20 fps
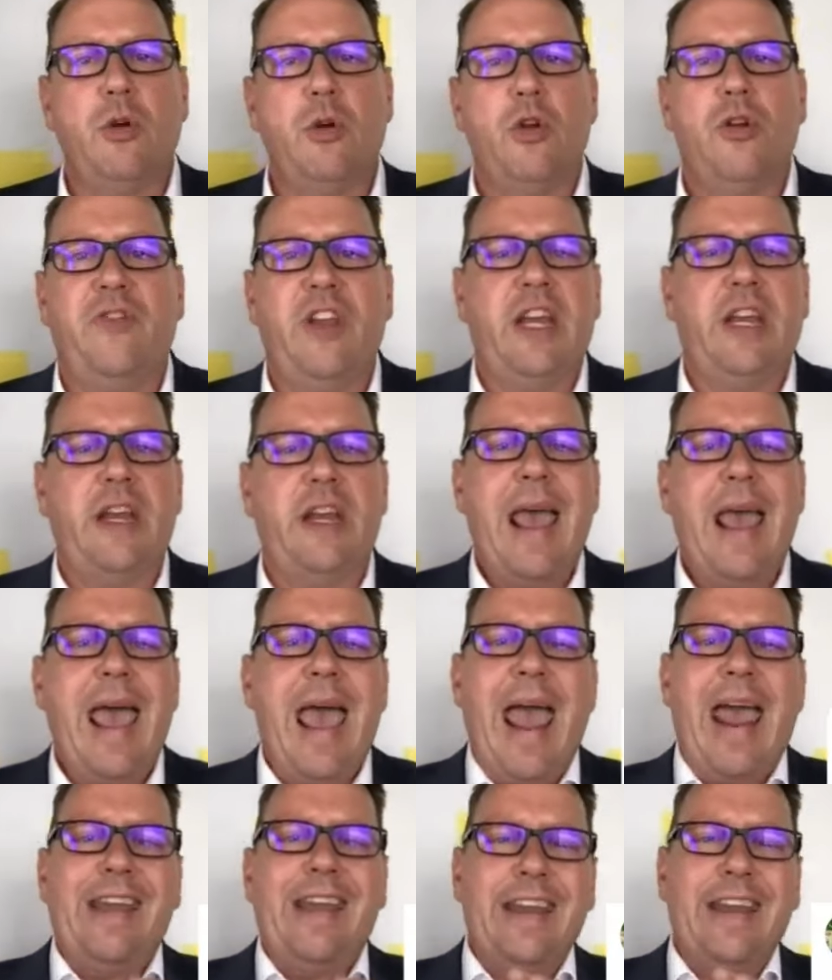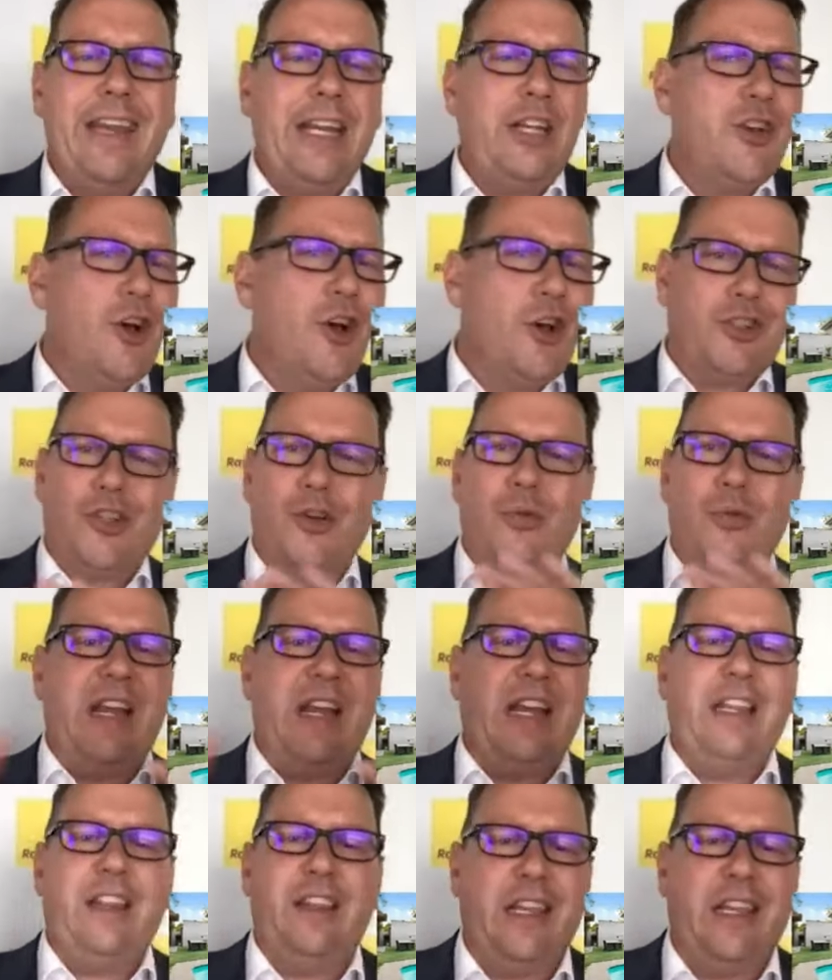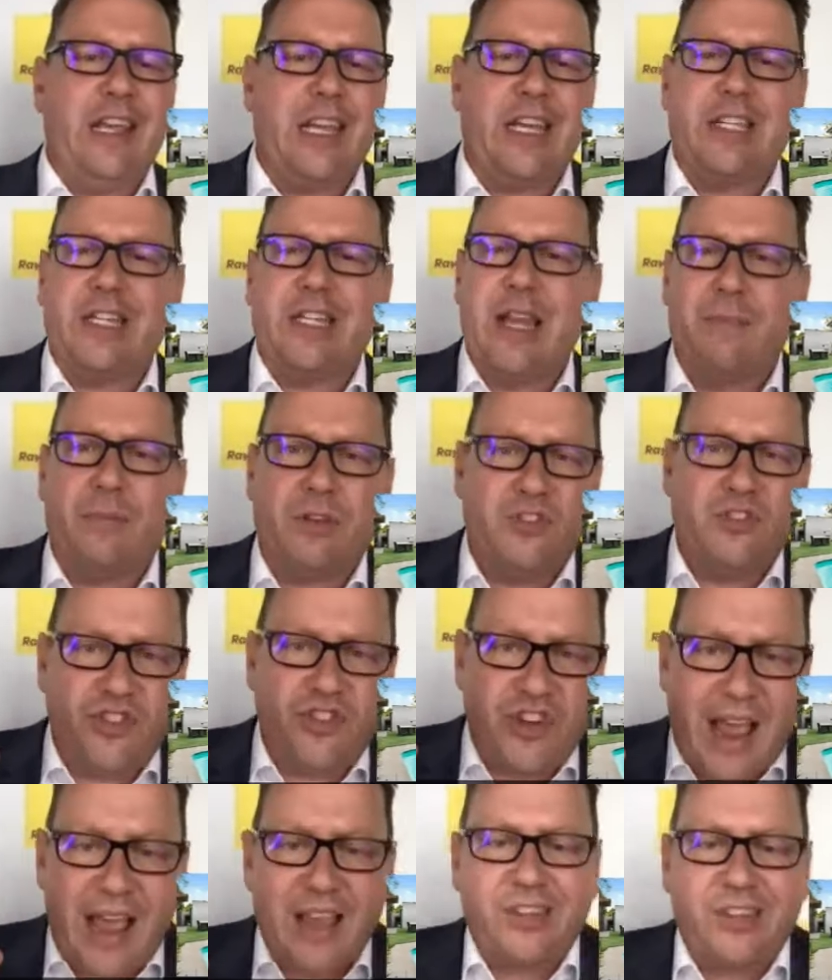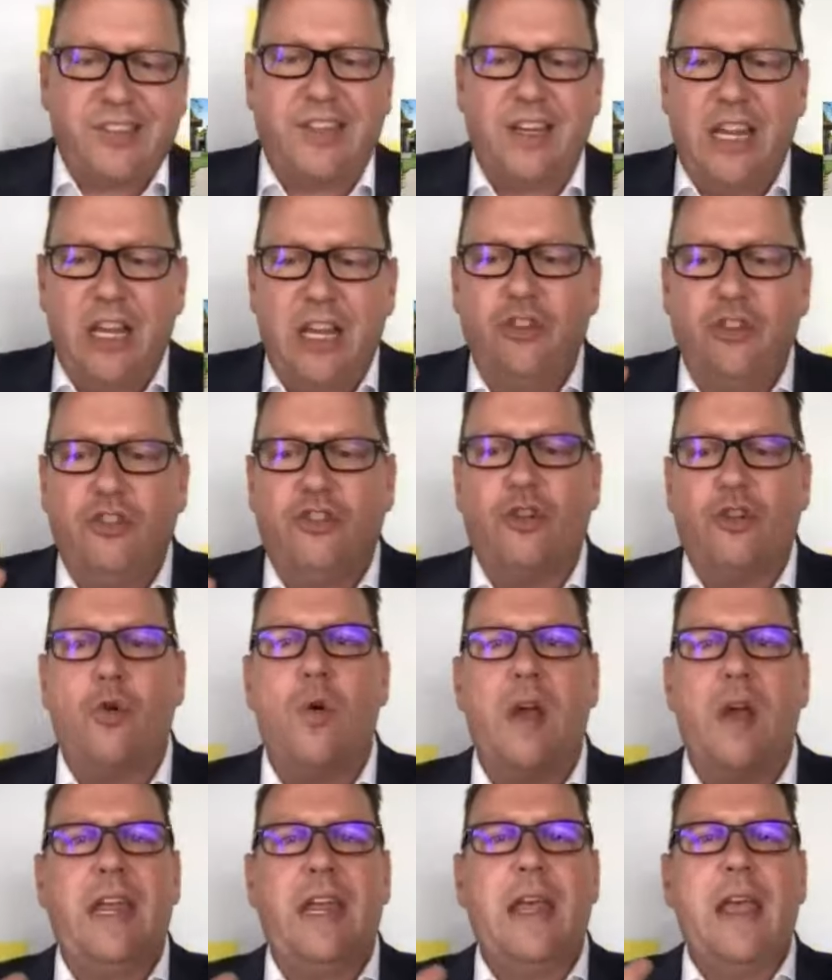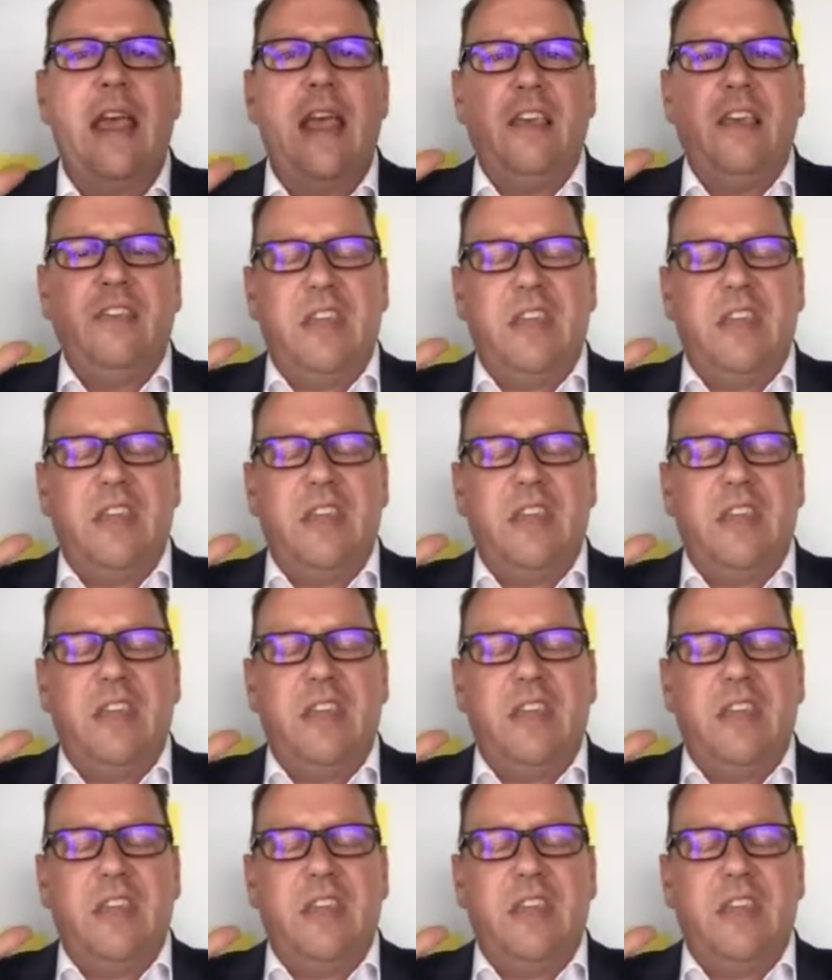You move in and need not do anything except just enjoy